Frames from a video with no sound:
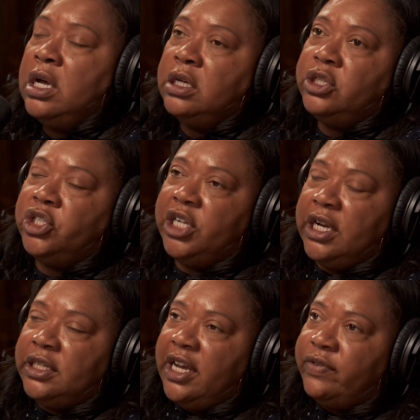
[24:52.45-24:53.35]
to
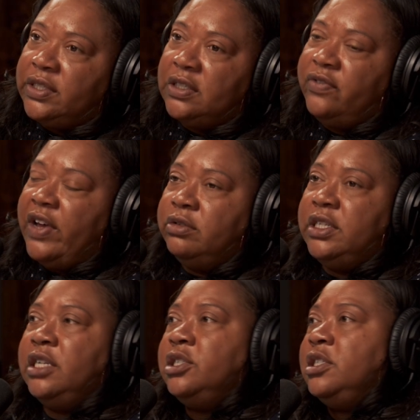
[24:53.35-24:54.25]
Gina Davis's
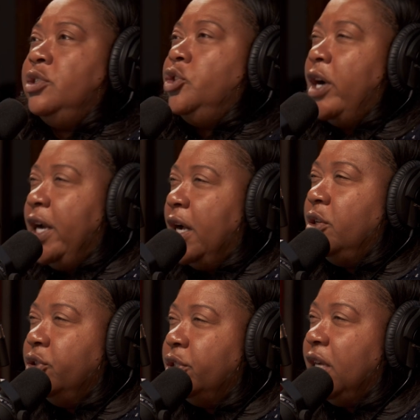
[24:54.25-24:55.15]
foundation, trying to
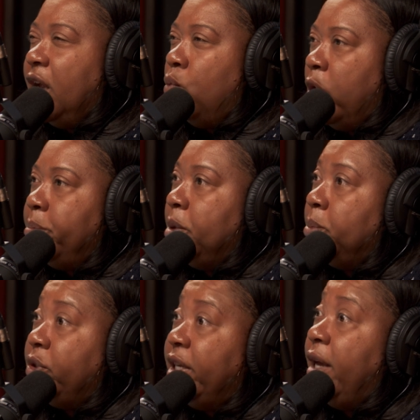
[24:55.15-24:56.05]
understand what
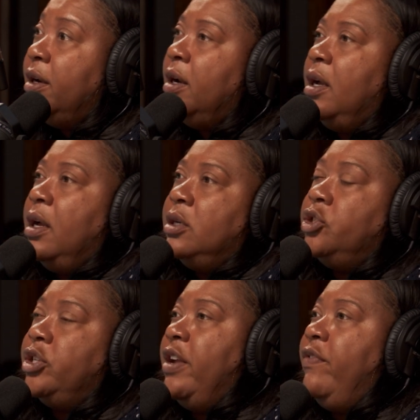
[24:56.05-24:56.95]
people did to
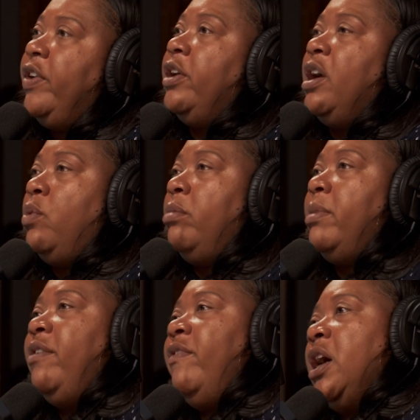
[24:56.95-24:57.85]
try to figure out what
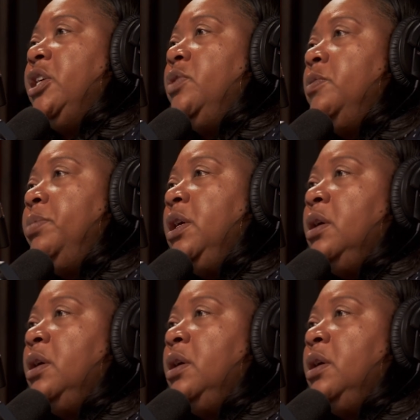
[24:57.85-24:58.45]
my value would be.